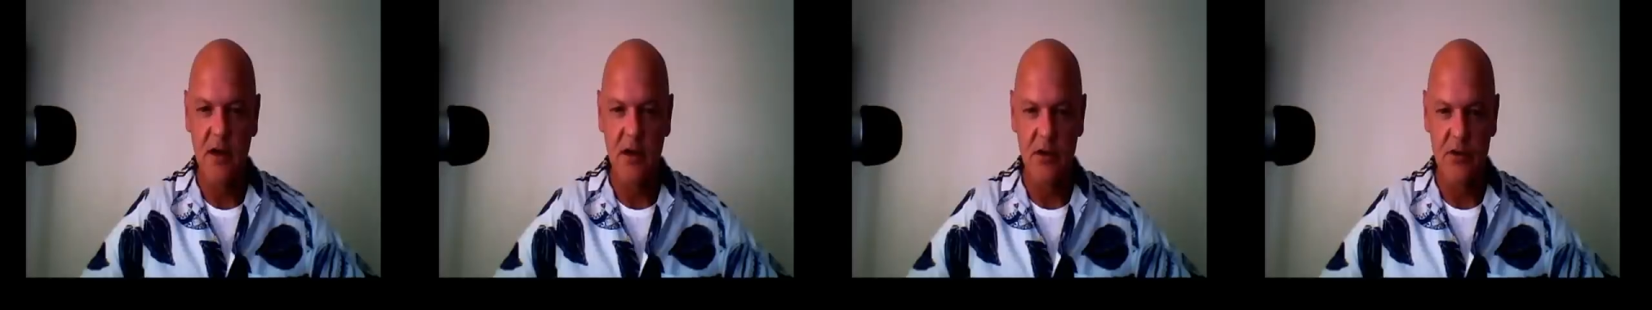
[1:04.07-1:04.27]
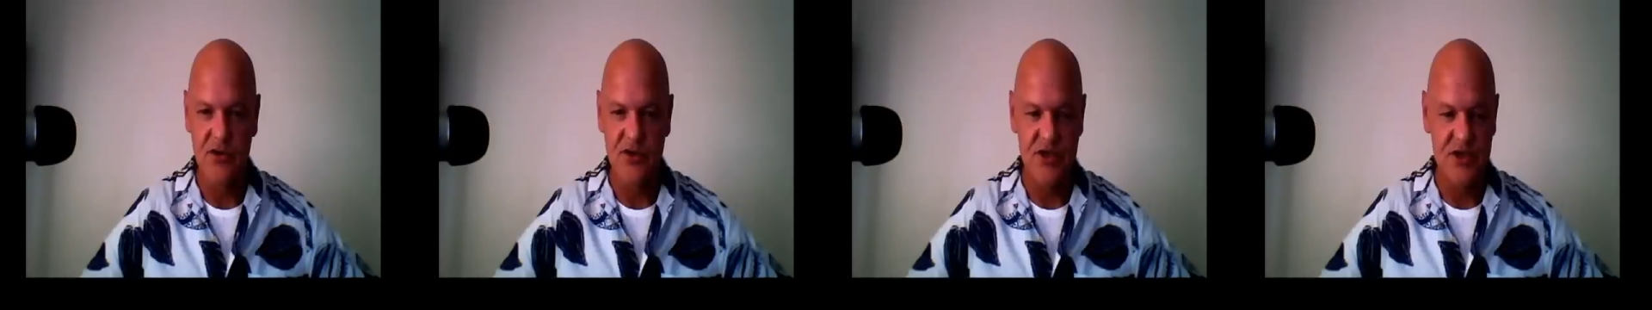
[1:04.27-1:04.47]

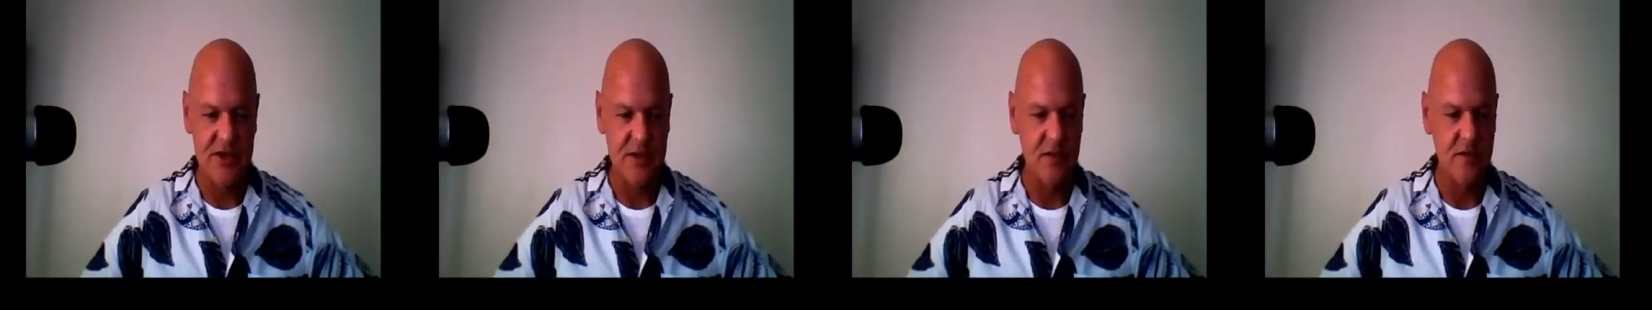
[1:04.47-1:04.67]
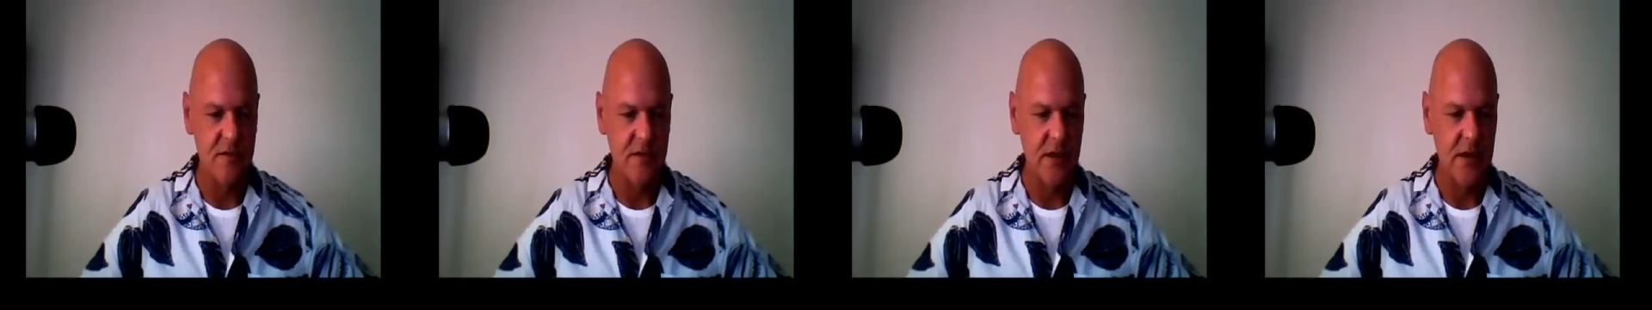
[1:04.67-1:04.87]
Clydra
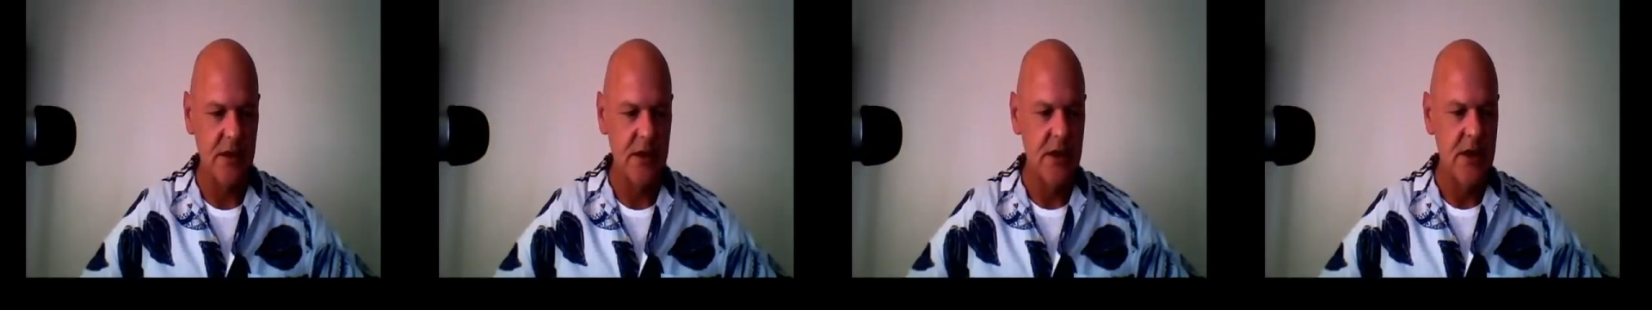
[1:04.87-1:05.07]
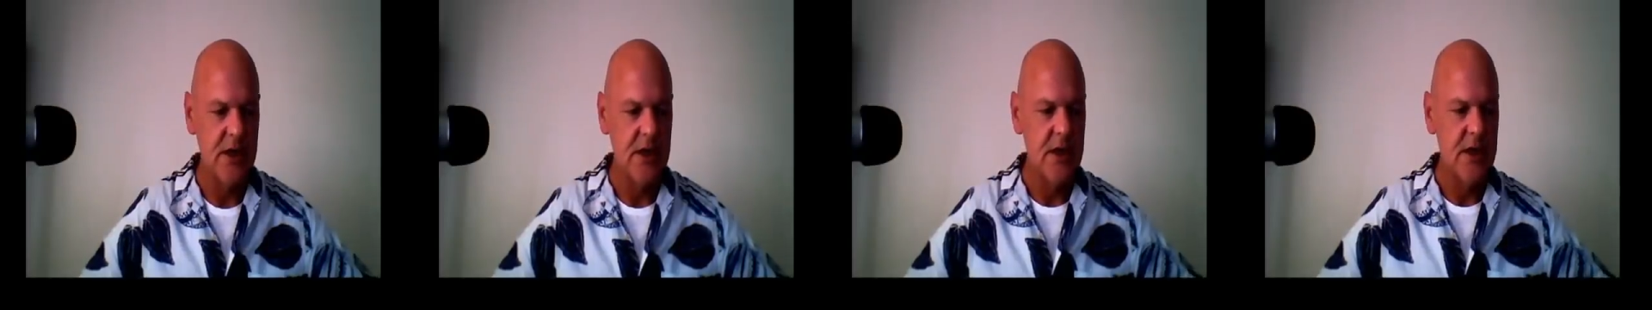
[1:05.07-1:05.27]

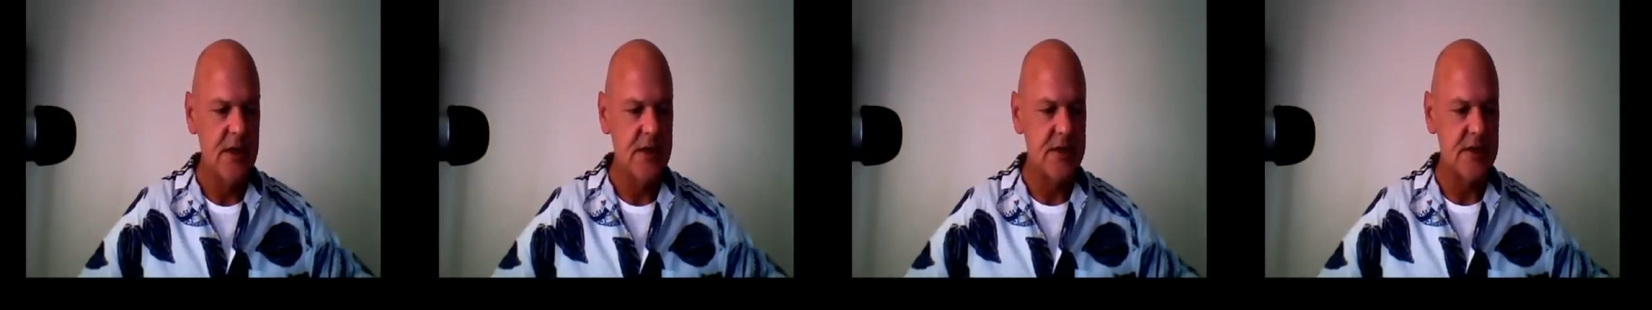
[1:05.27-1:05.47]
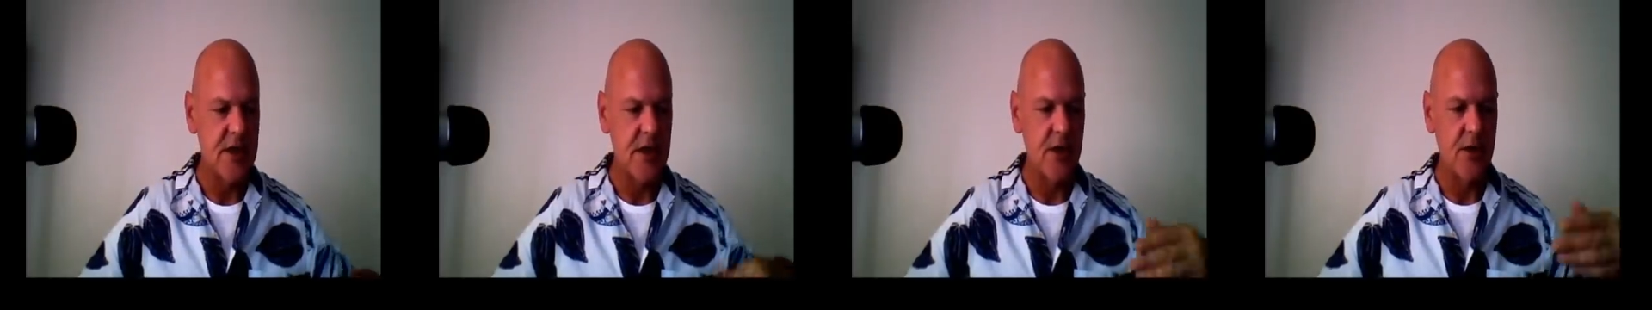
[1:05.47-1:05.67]
silver,
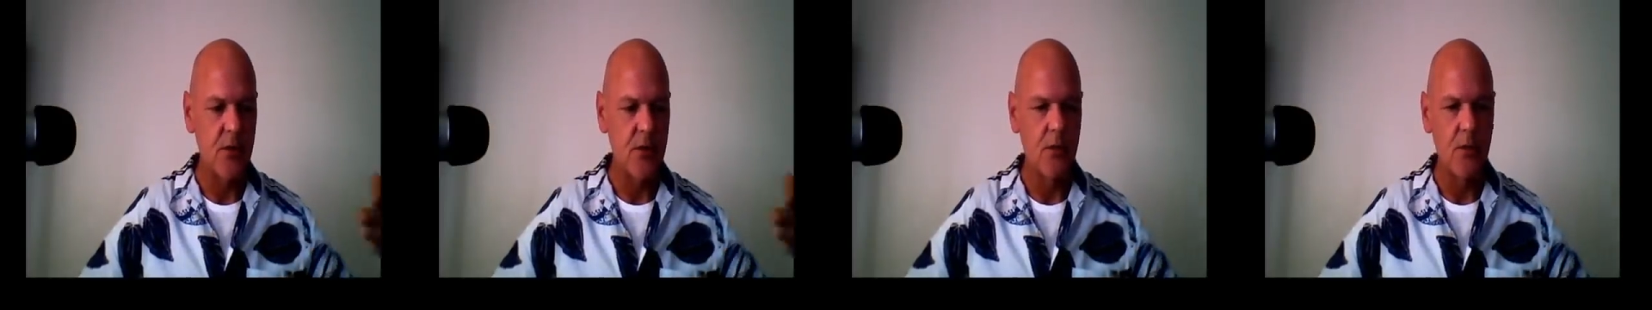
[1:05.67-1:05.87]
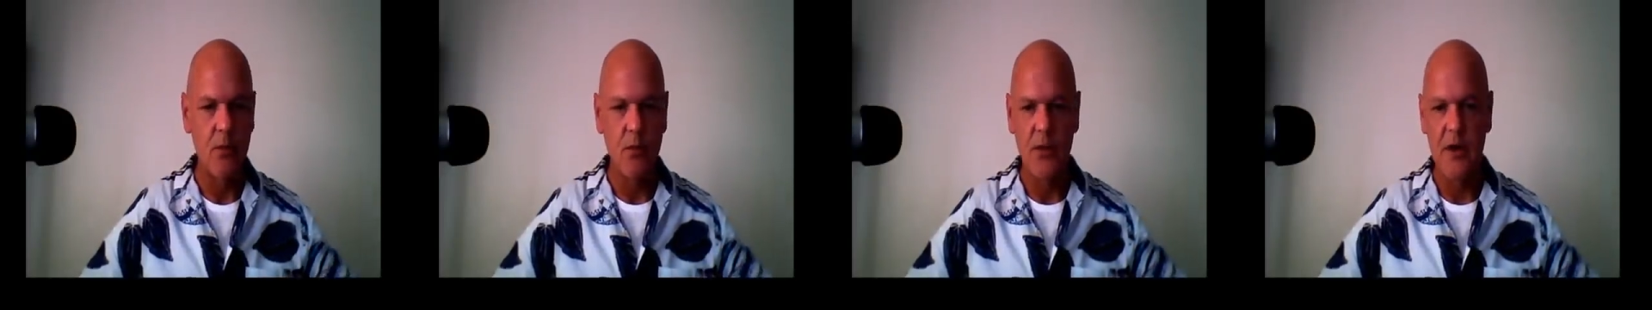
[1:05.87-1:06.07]

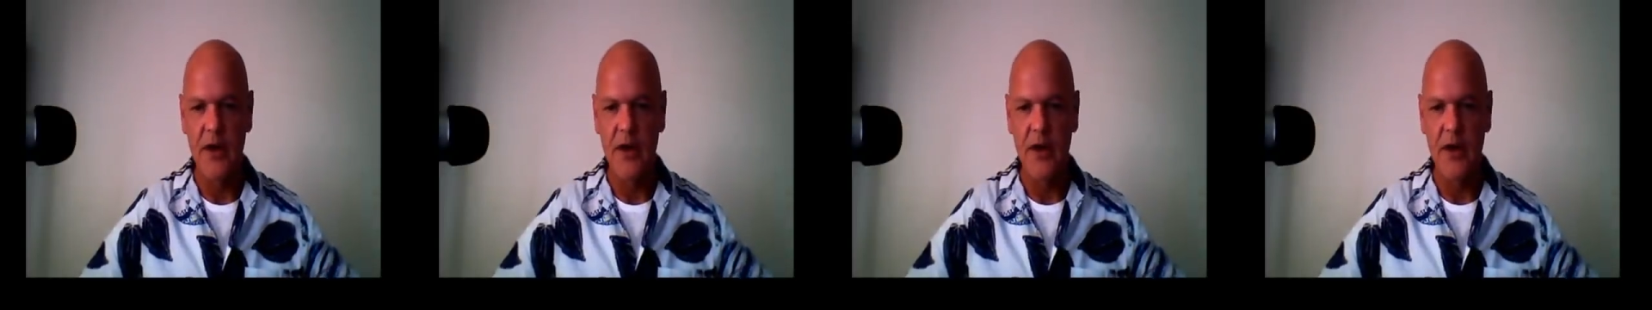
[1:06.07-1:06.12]
so